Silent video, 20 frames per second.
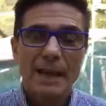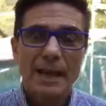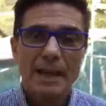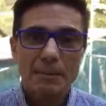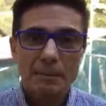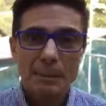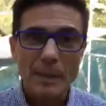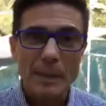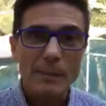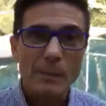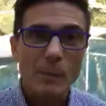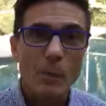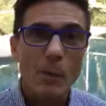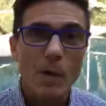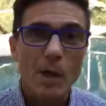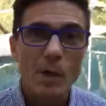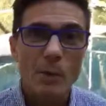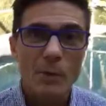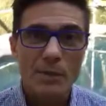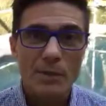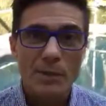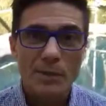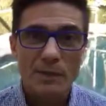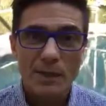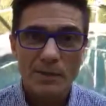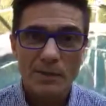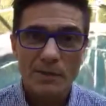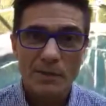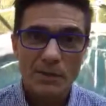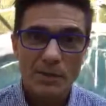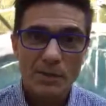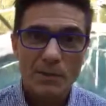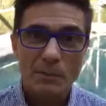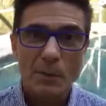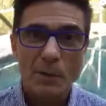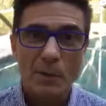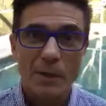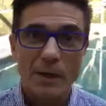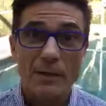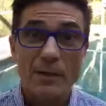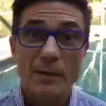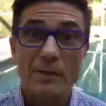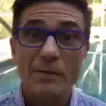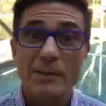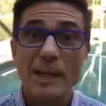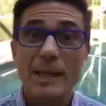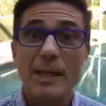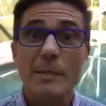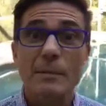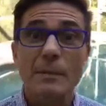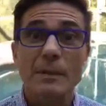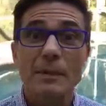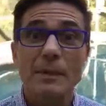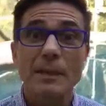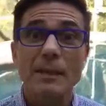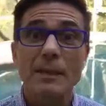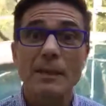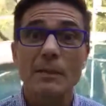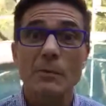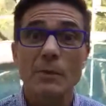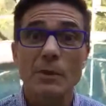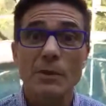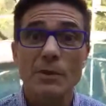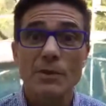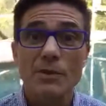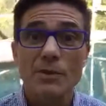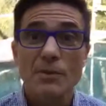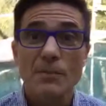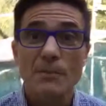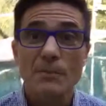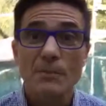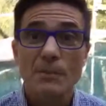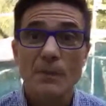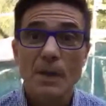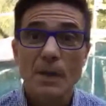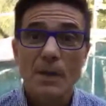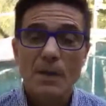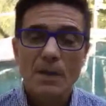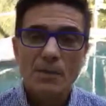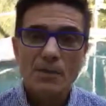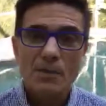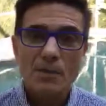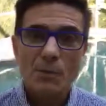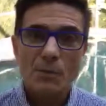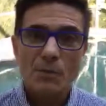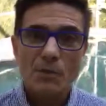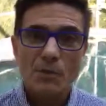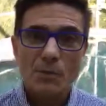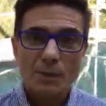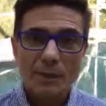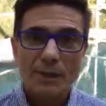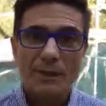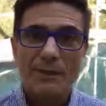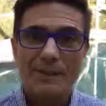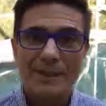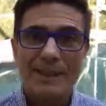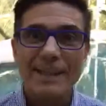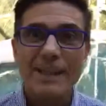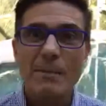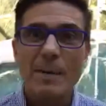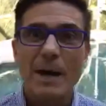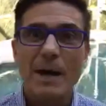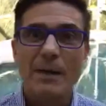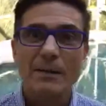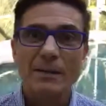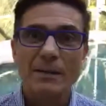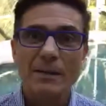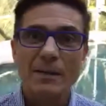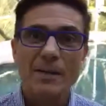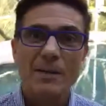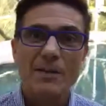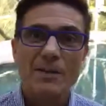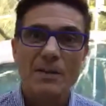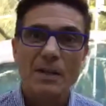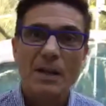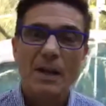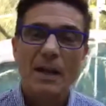And people will go into that search bar and they'll type in keywords. So what you want to think about is